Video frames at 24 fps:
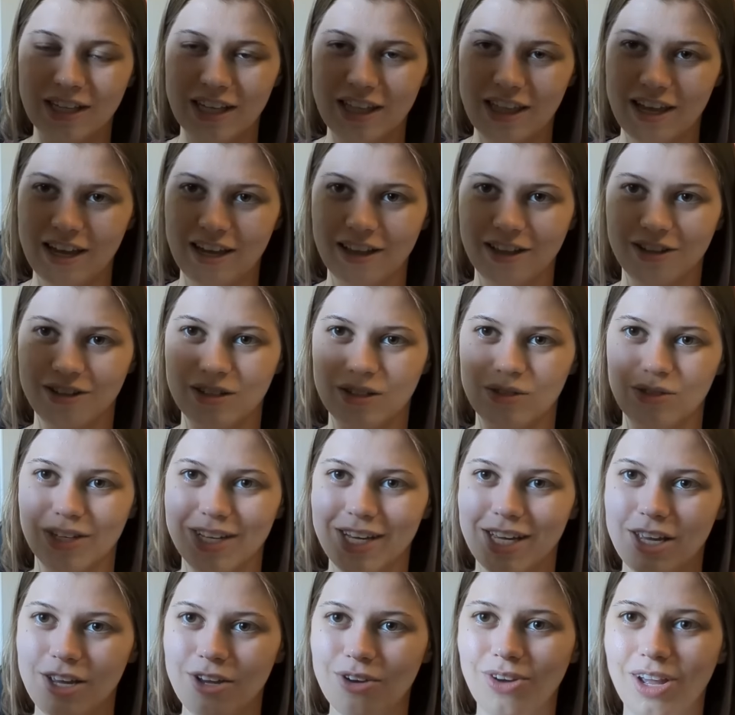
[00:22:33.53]
I think it looks really
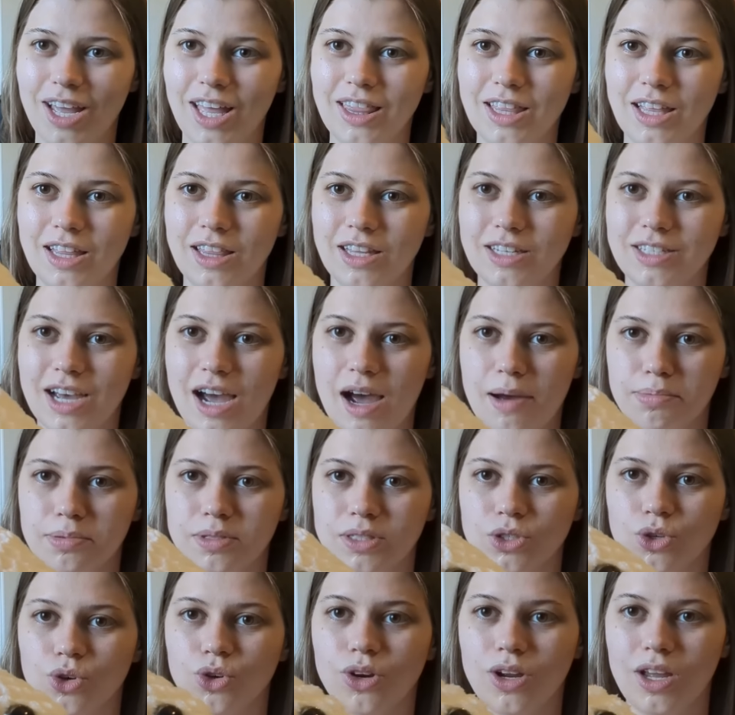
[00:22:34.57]
cute, and then the top
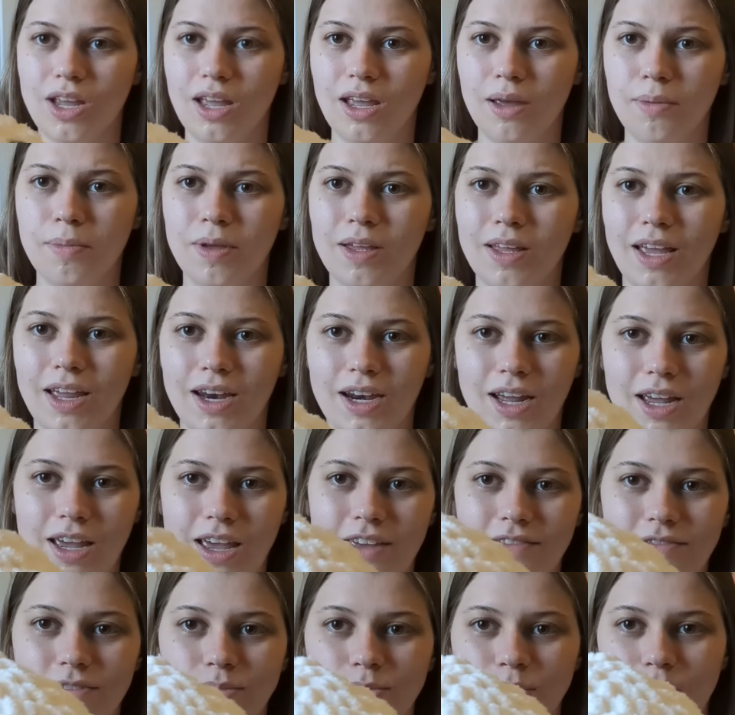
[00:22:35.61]
is cream, and I
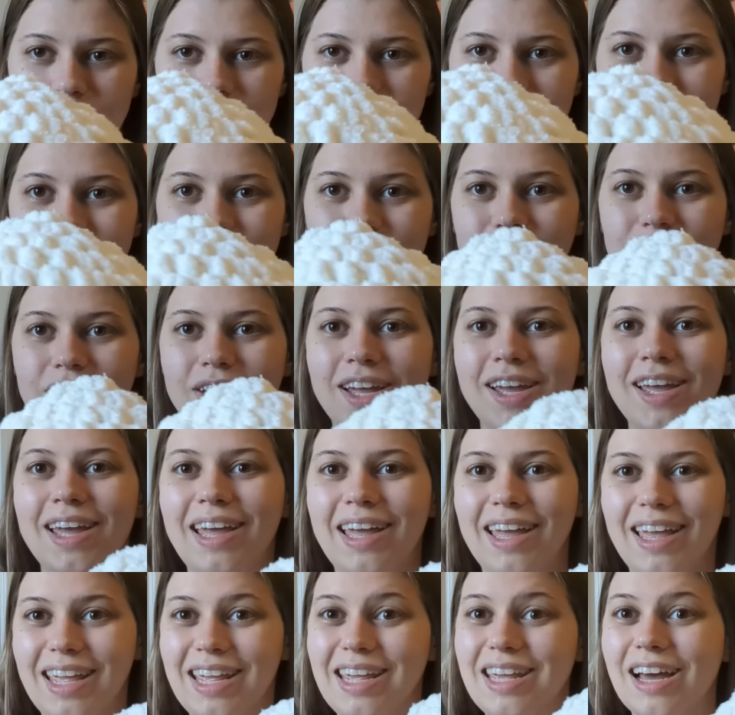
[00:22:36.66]
gave him like little
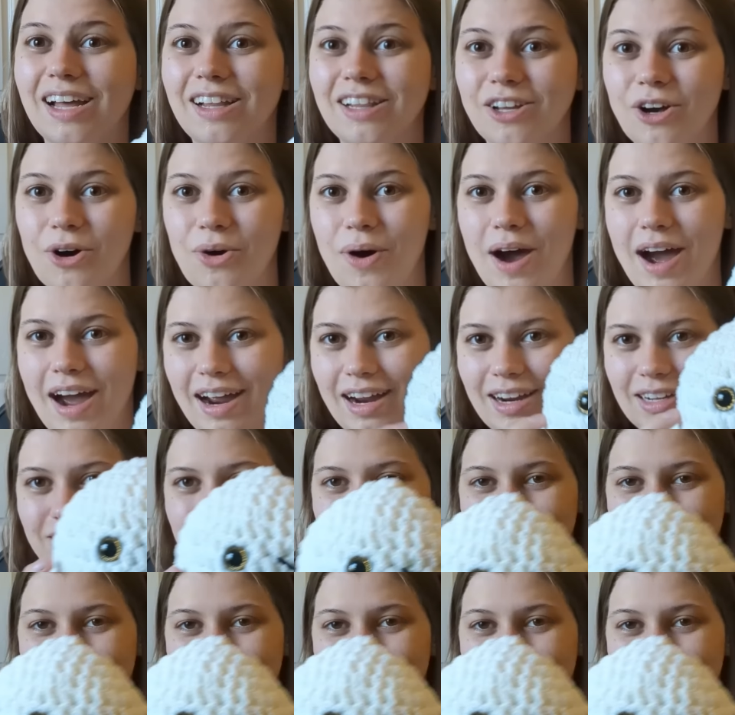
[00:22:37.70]
yellow eyes.